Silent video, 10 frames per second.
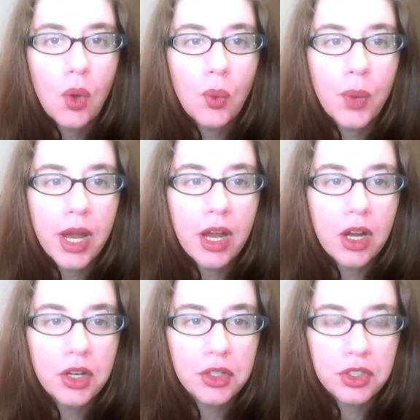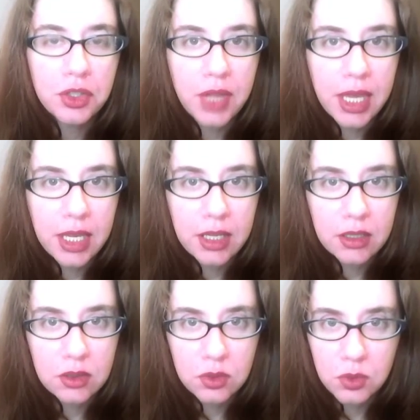Where did
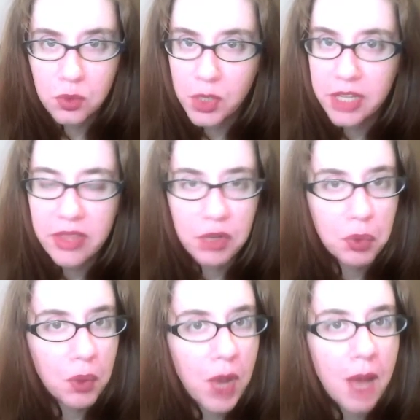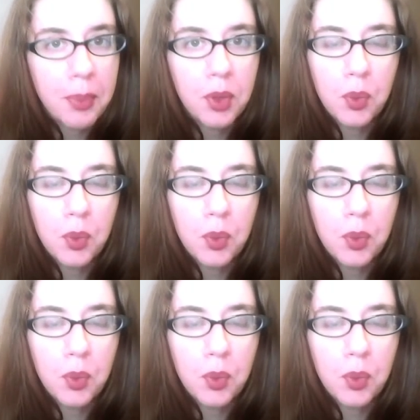they grow up?